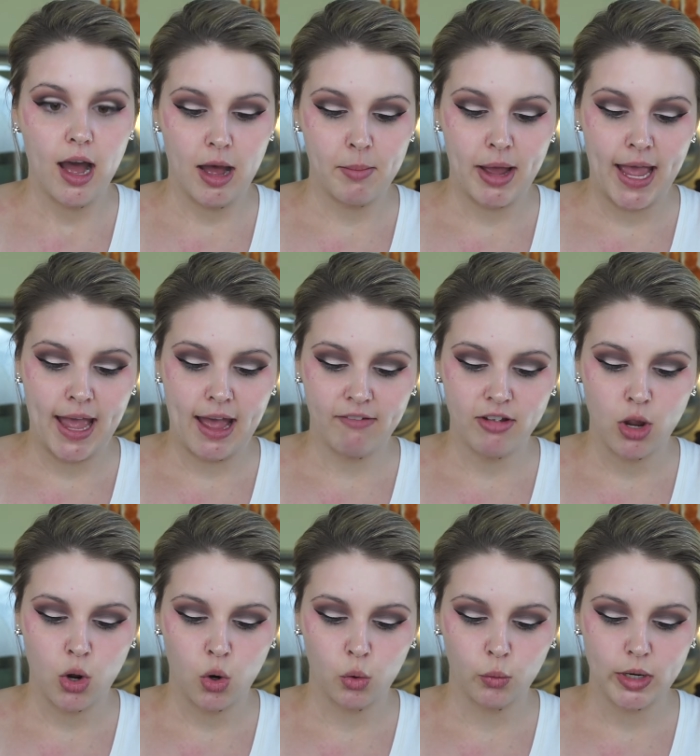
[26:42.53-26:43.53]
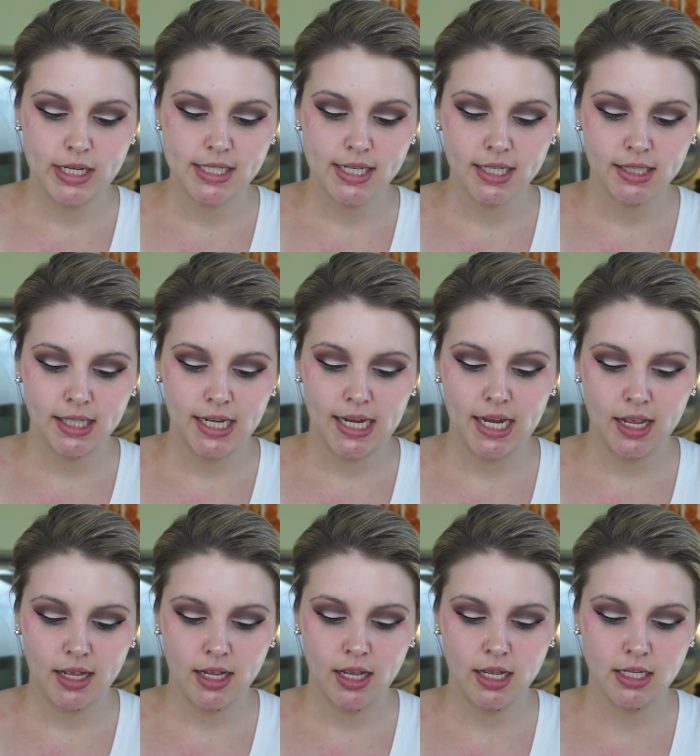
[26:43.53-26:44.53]
I have recently
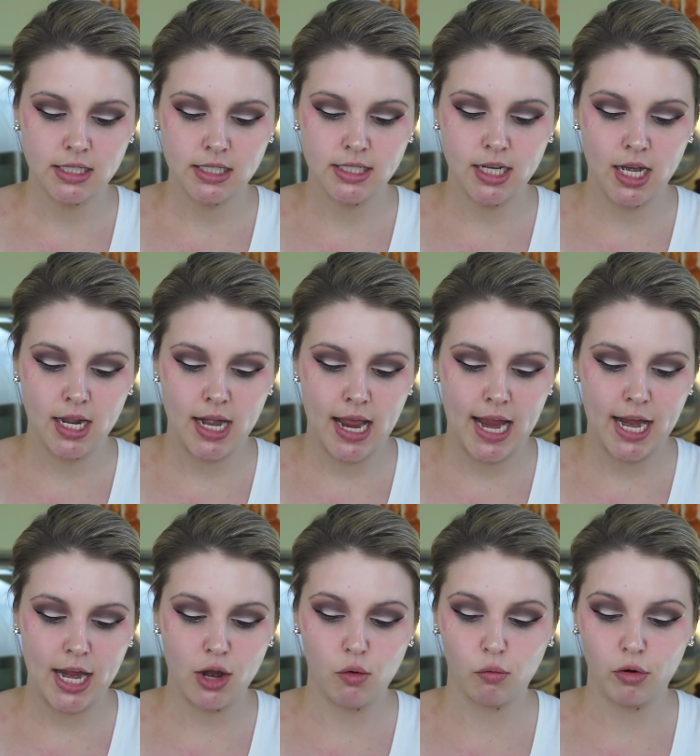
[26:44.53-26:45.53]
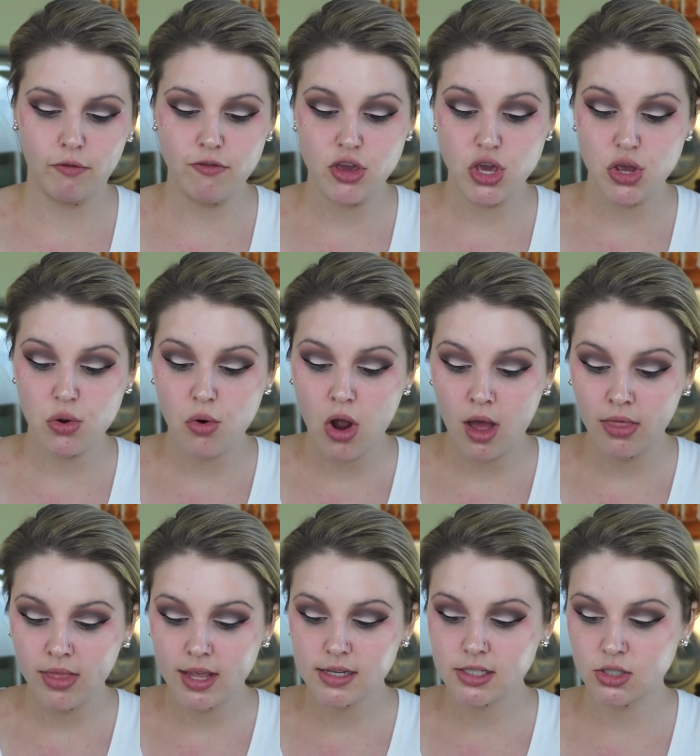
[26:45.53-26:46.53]
done a review on
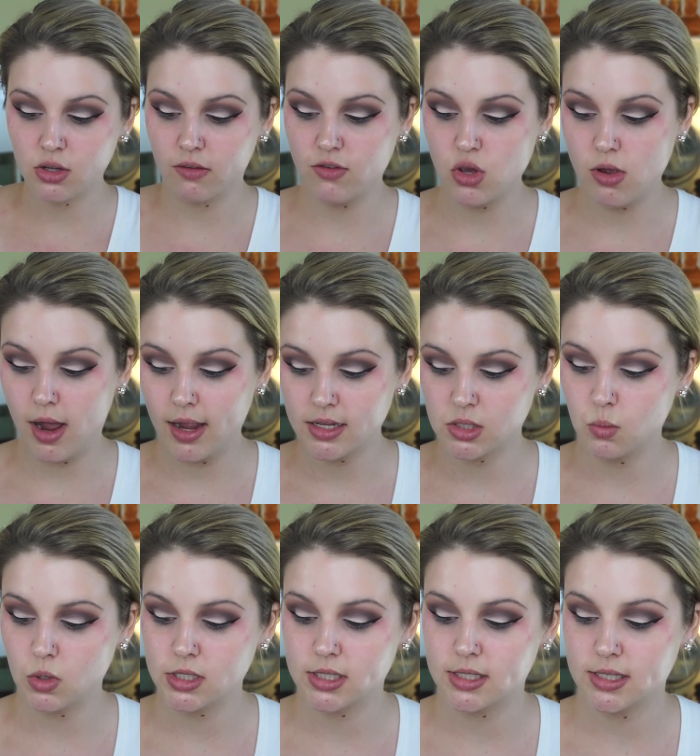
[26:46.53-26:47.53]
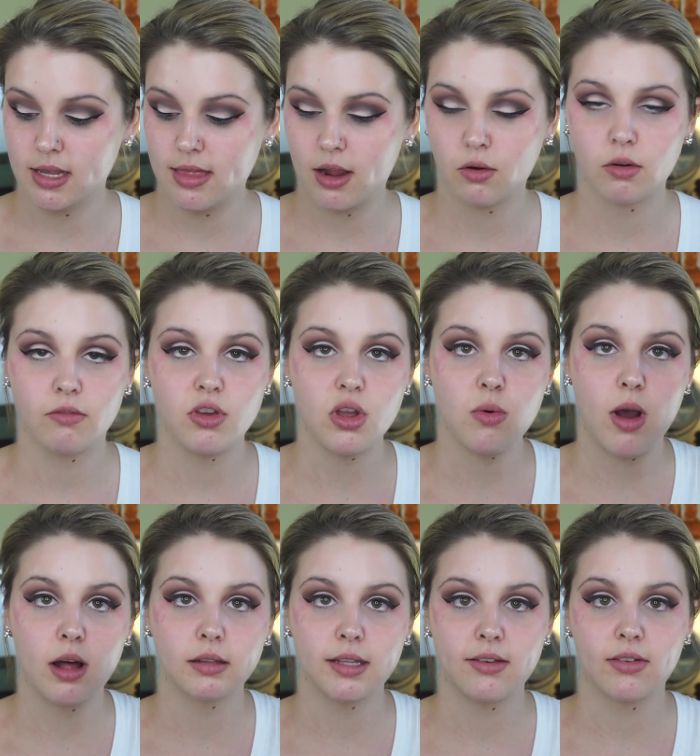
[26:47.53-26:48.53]
this, so if you guys want to see that review,
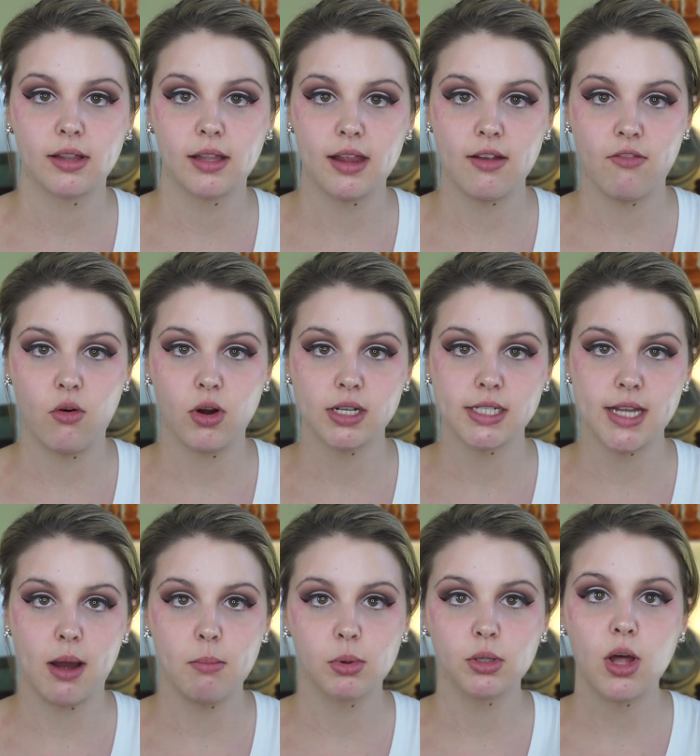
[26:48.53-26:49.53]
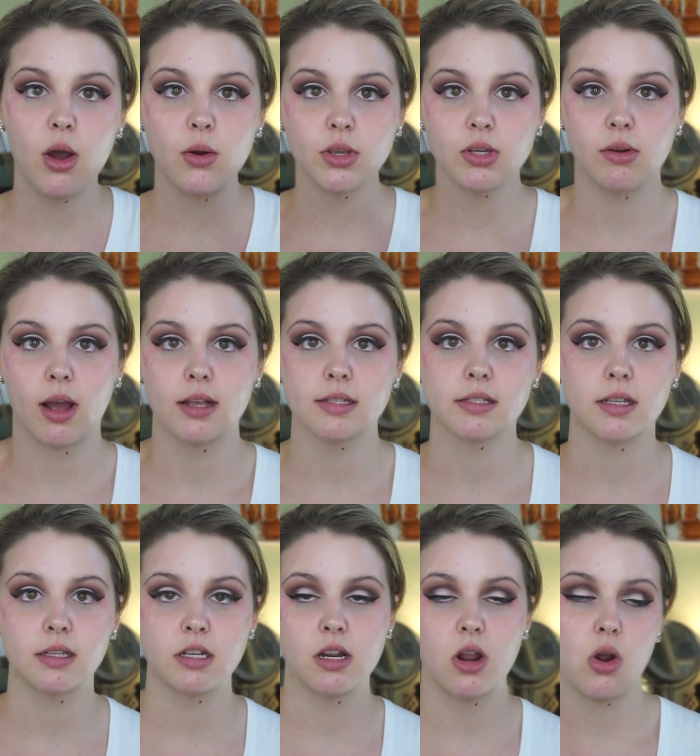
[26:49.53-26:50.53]
I'll leave a link for it down below. You guys
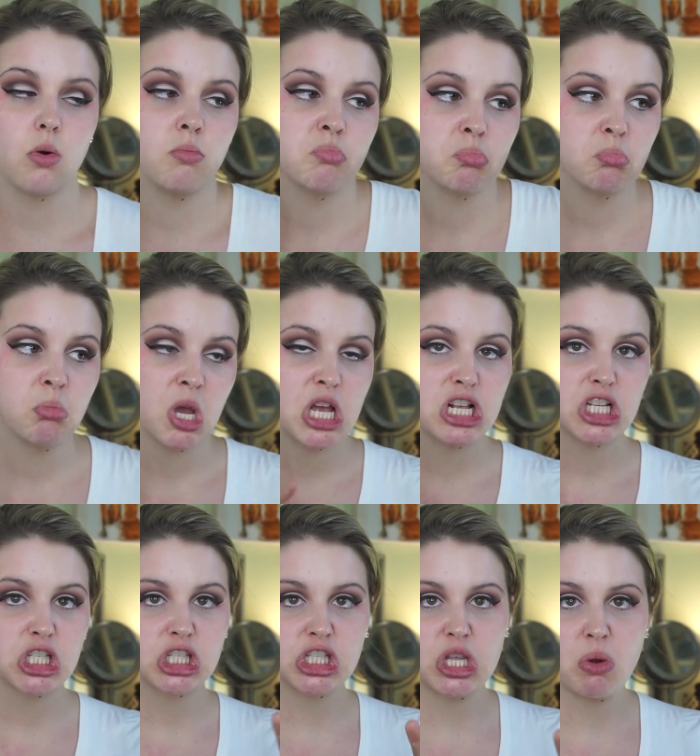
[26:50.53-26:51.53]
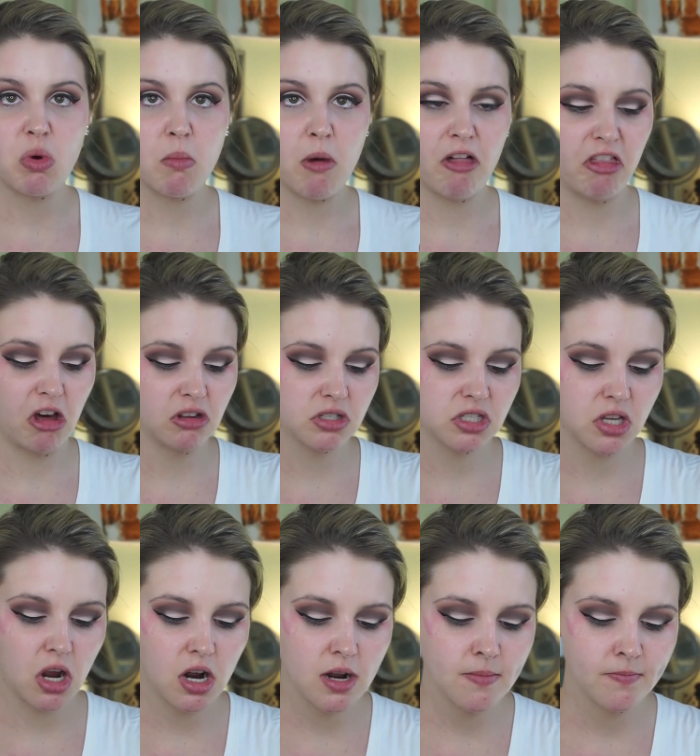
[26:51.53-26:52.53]
can, you know, see what my thoughts
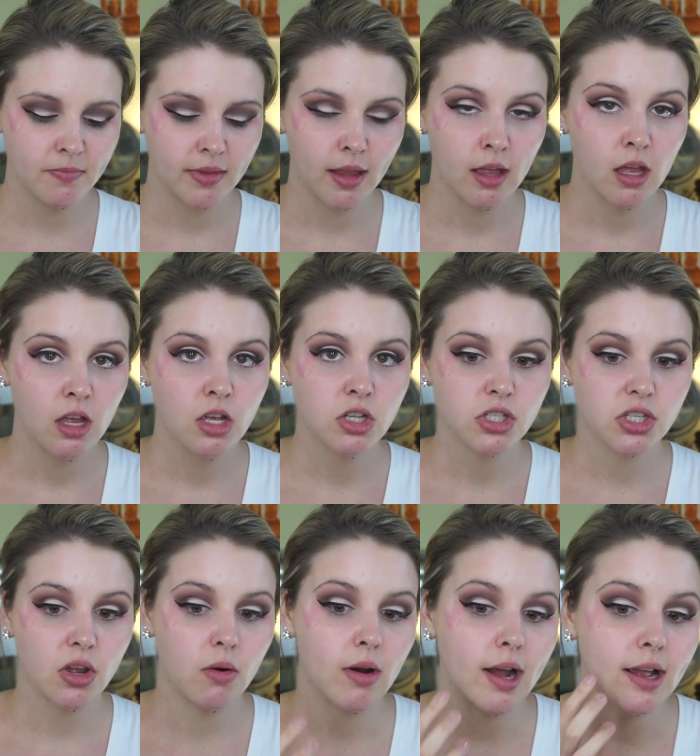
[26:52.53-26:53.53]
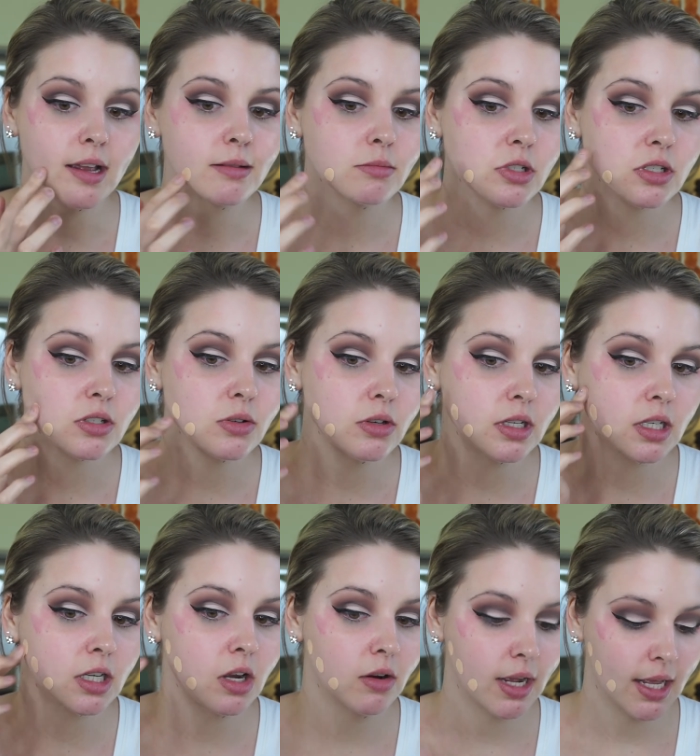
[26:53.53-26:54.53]
are. So I am just going
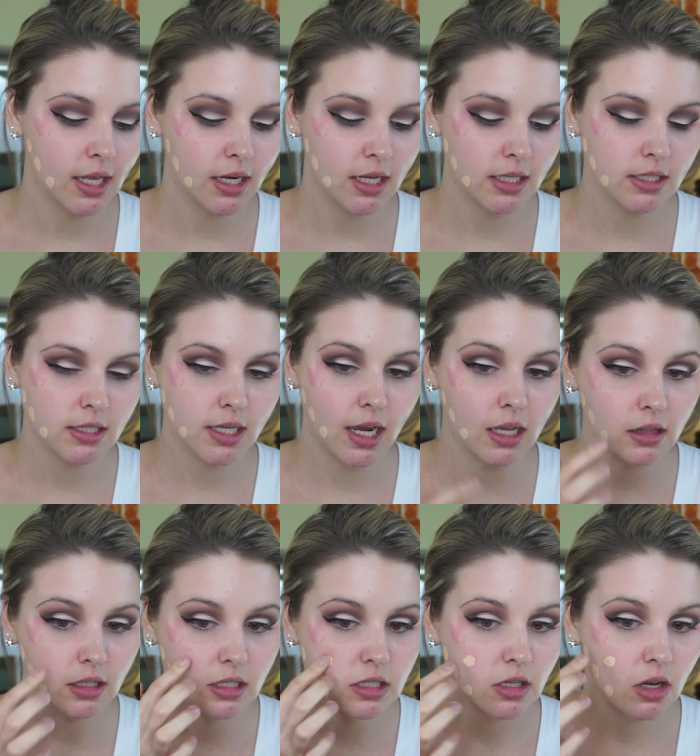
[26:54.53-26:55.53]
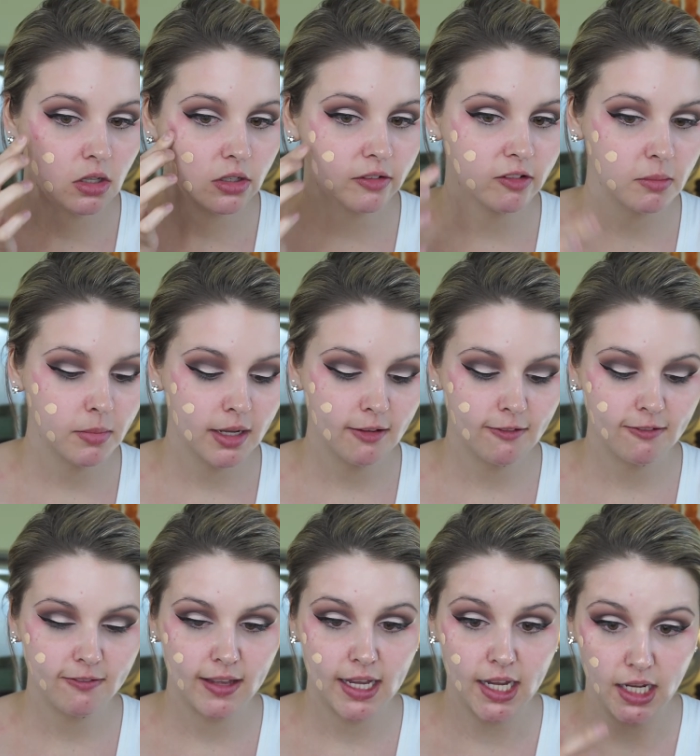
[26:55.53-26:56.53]
to go ahead and dot this all over my
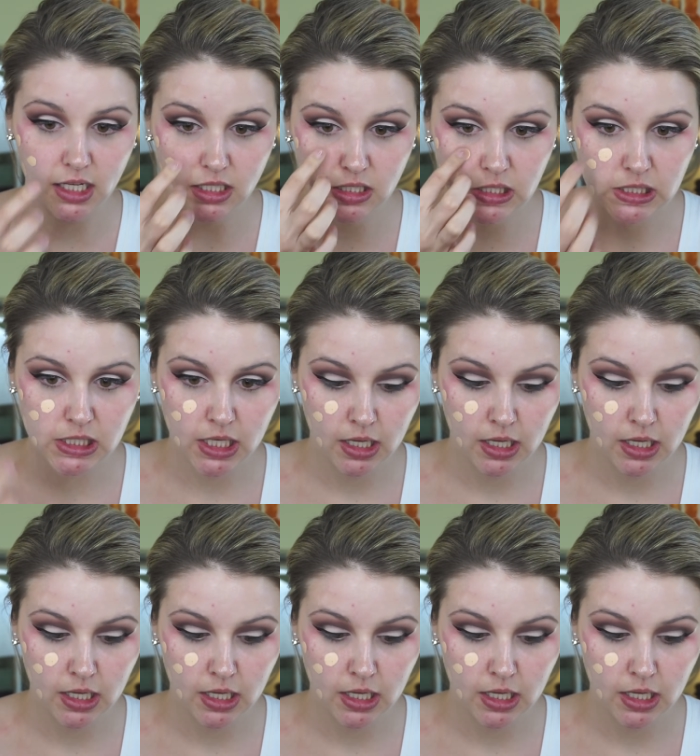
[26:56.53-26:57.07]
face.